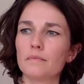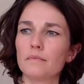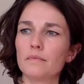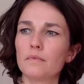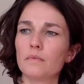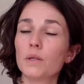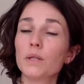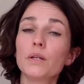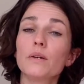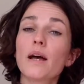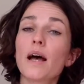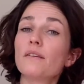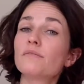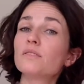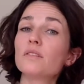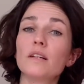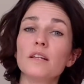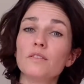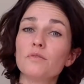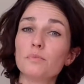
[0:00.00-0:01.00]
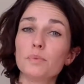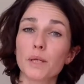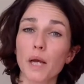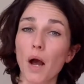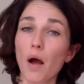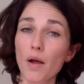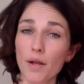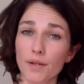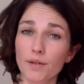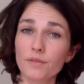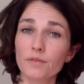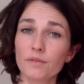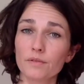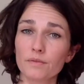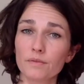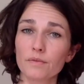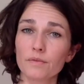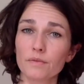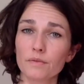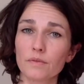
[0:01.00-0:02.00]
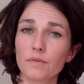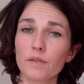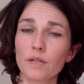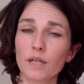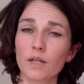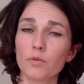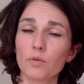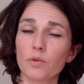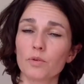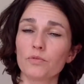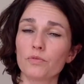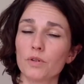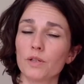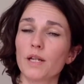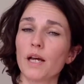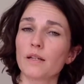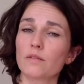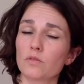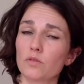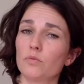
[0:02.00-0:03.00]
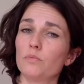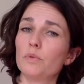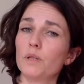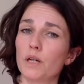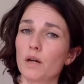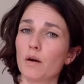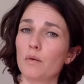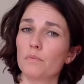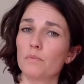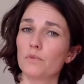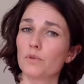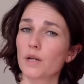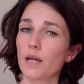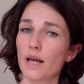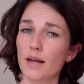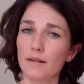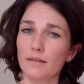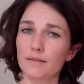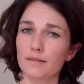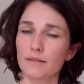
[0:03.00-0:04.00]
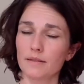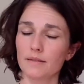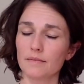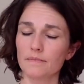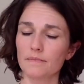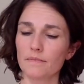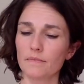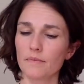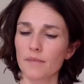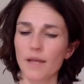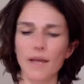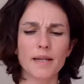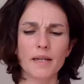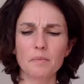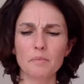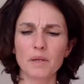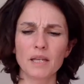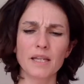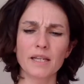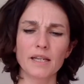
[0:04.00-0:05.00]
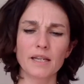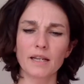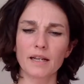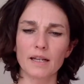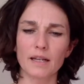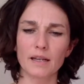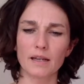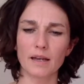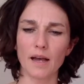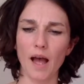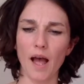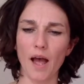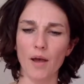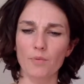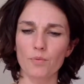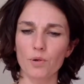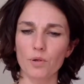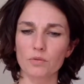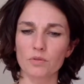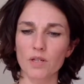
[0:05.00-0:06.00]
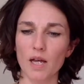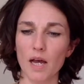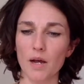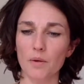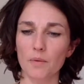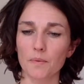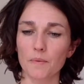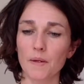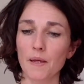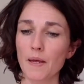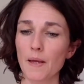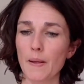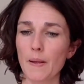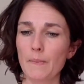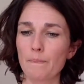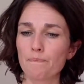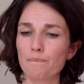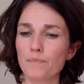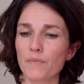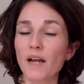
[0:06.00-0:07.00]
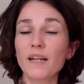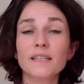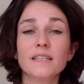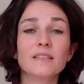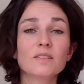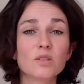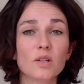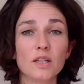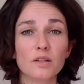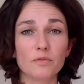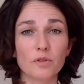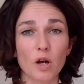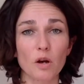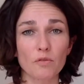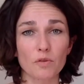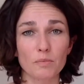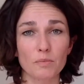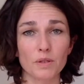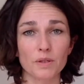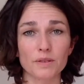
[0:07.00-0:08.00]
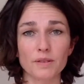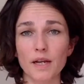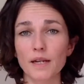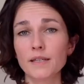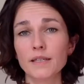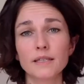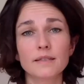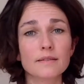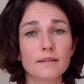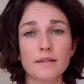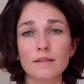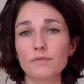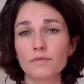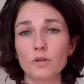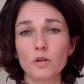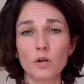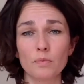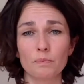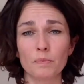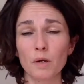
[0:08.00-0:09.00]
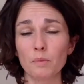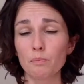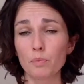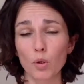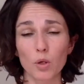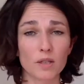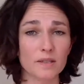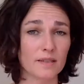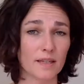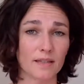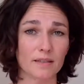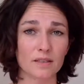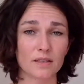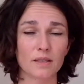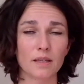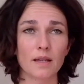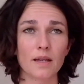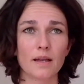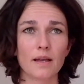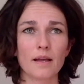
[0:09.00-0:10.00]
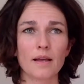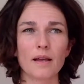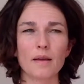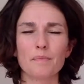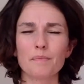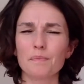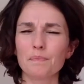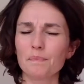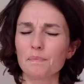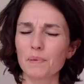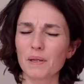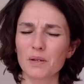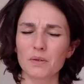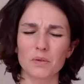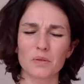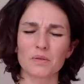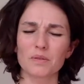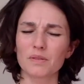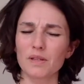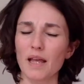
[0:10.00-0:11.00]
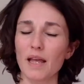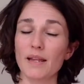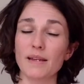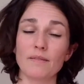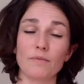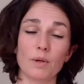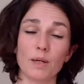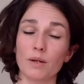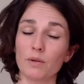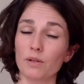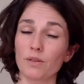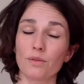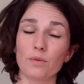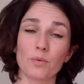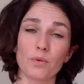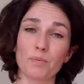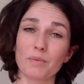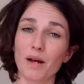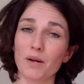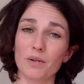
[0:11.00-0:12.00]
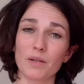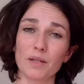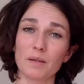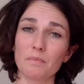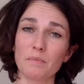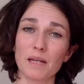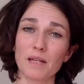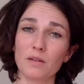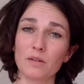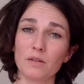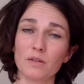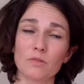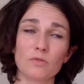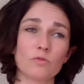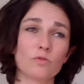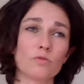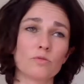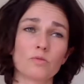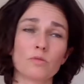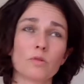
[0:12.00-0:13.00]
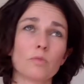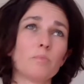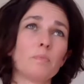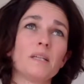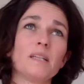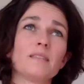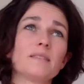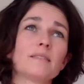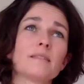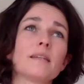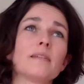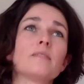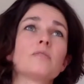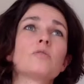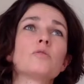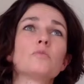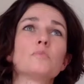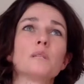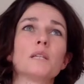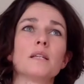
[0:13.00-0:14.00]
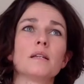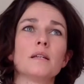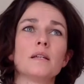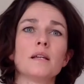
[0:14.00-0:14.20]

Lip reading: what do you have to leave behind in order for that to become reality? And immediately I wrote down, I need to leave government, I need to leave politics. Because, and when I thought about it, it made complete sense to me.